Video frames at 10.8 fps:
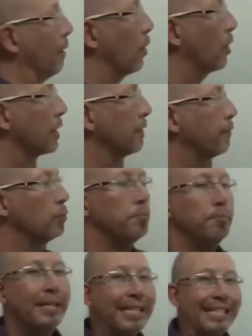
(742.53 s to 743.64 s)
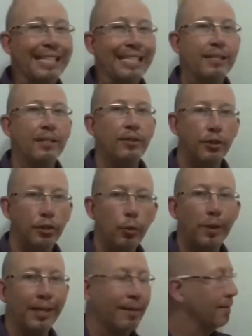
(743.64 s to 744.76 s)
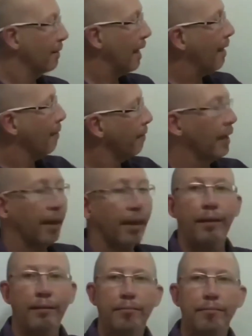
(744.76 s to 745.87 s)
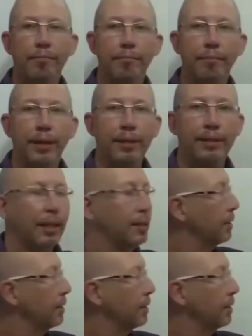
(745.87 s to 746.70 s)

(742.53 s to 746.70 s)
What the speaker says: have you been doing that thing? Make sense?